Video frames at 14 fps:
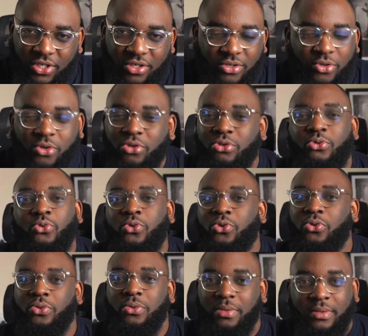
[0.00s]
Don't do
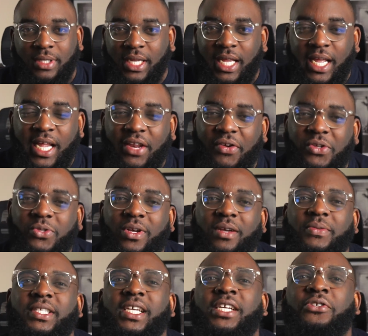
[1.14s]
two. The reason why I'm
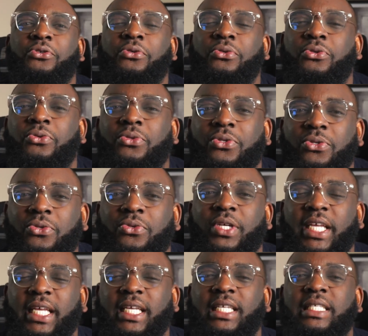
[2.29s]
saying don't do two
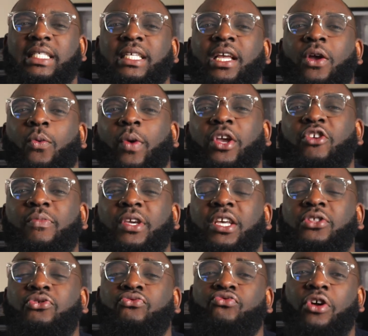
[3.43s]
is when you begin
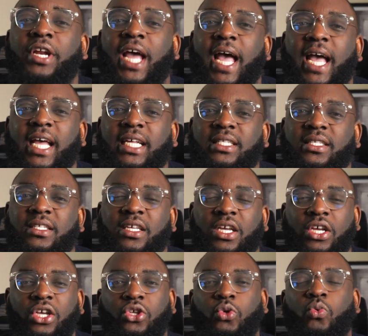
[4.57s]
to run ads,
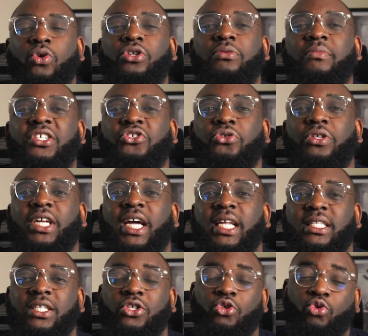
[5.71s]
you want to make sure
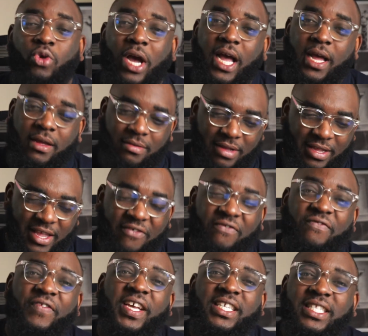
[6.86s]
that you are
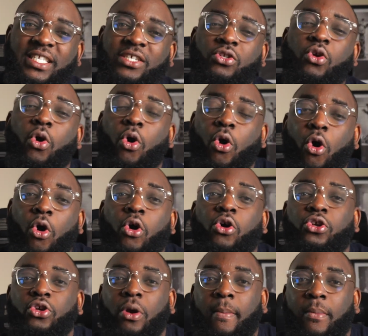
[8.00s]
investing all
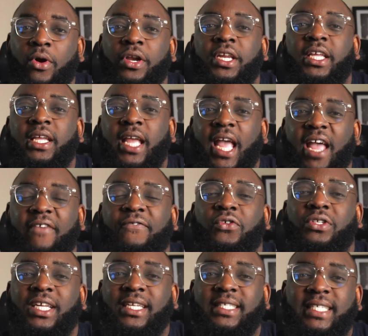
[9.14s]
your money,
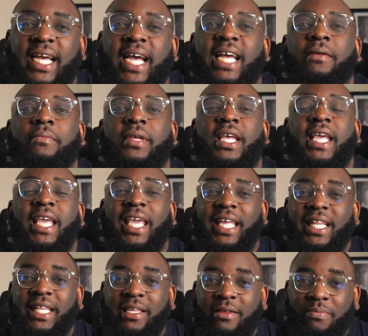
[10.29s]
effort, and time
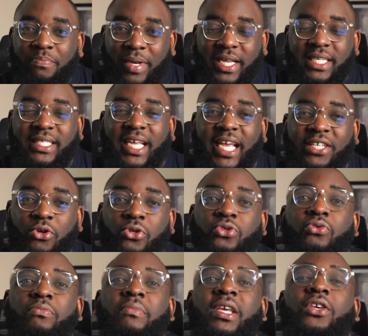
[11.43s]
in the place that is going to
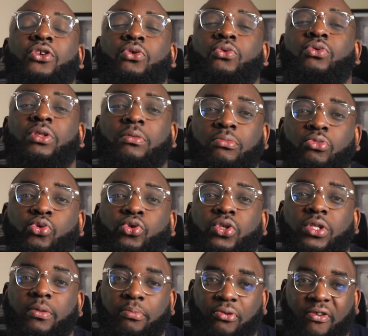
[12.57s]
make you the
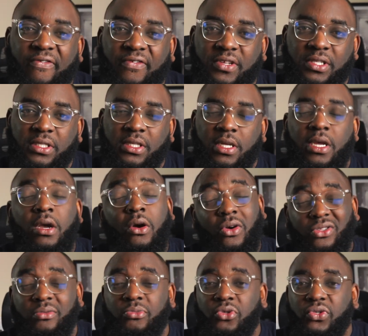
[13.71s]
most profit or
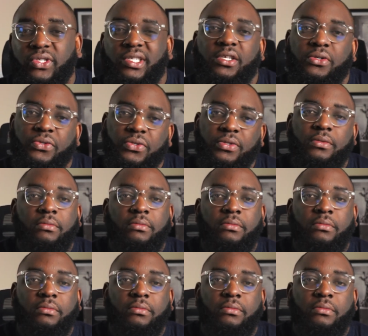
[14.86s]
the most sales,